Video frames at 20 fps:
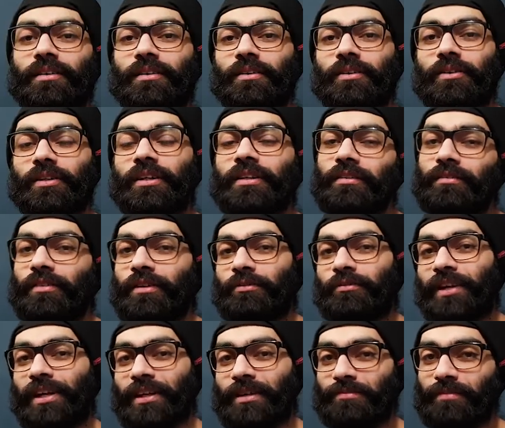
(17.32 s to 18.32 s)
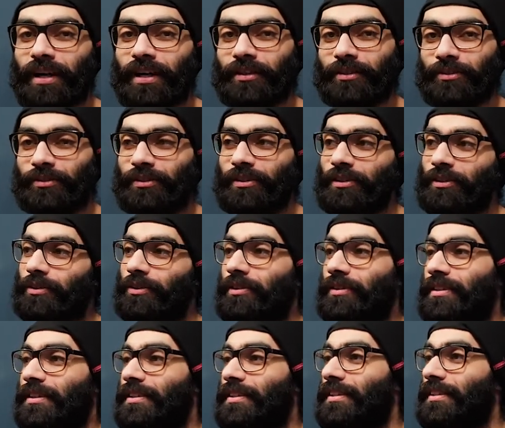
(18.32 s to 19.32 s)
Good evening, welcome back to In the Khud.
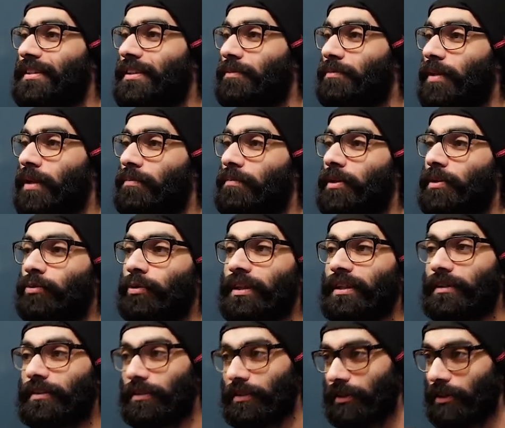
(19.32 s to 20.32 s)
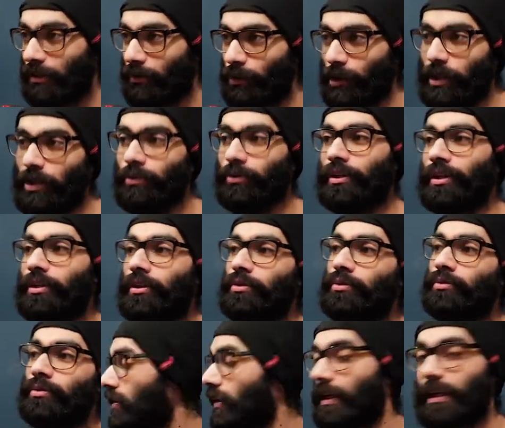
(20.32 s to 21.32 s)
This is September 23rd,
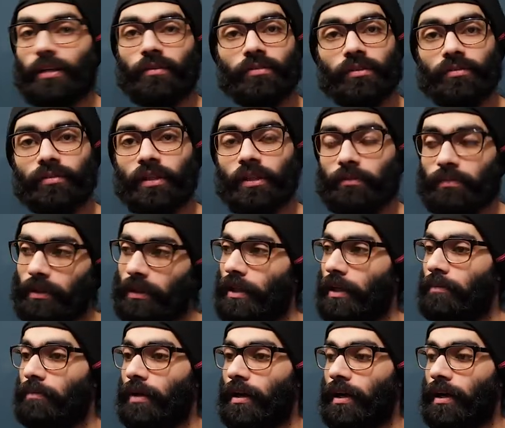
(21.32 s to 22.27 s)
2022, 8:50 p.m.